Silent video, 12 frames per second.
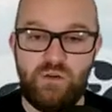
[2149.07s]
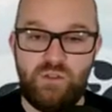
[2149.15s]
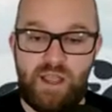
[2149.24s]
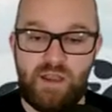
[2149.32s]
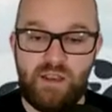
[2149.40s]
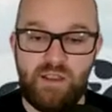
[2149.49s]

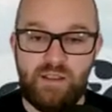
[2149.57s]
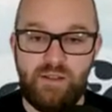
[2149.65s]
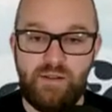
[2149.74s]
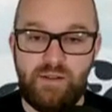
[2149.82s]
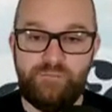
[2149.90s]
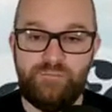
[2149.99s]
that.
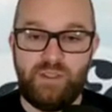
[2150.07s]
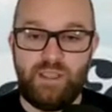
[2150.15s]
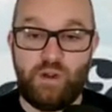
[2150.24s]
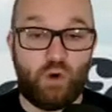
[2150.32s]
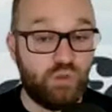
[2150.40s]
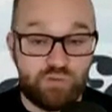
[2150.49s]

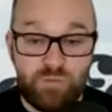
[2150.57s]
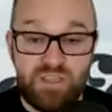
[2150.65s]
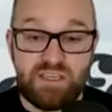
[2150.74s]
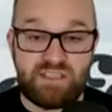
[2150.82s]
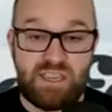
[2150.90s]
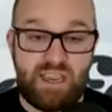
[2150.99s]
It hurts me
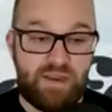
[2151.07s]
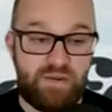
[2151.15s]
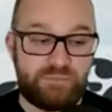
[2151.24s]
to say it.